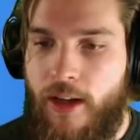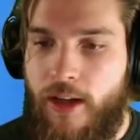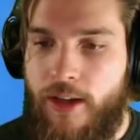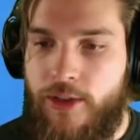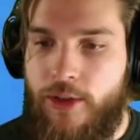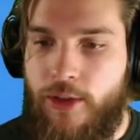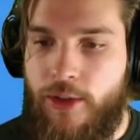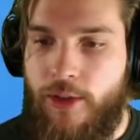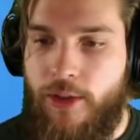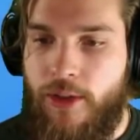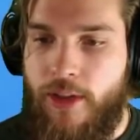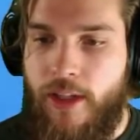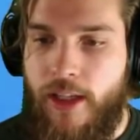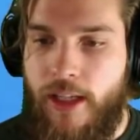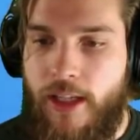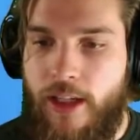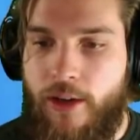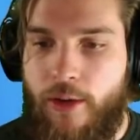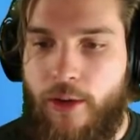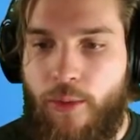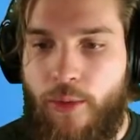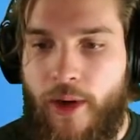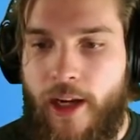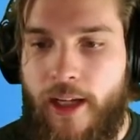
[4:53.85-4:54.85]
So you're going to
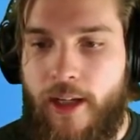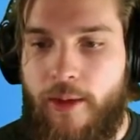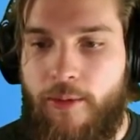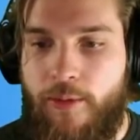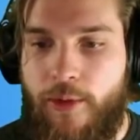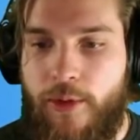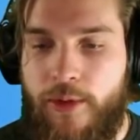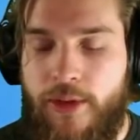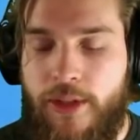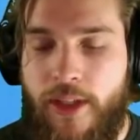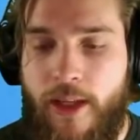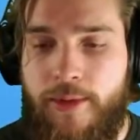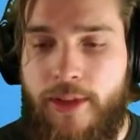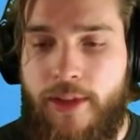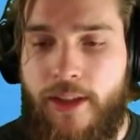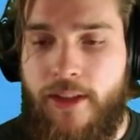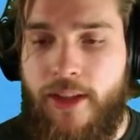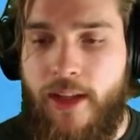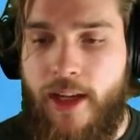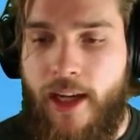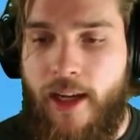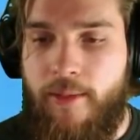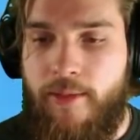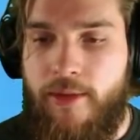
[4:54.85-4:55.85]
hear random footsteps at
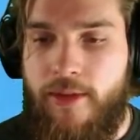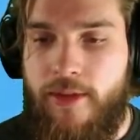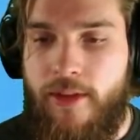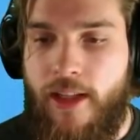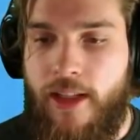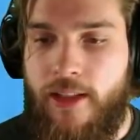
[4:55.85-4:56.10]
times.